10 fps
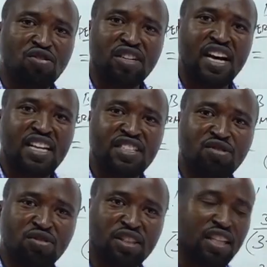order is
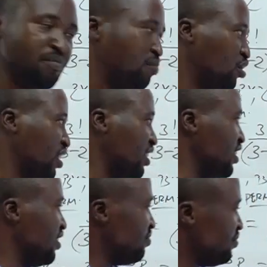not
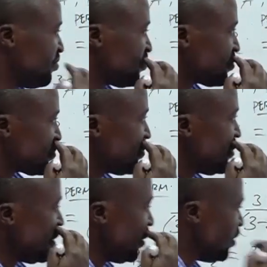important.
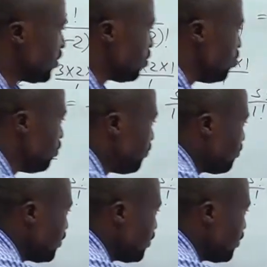So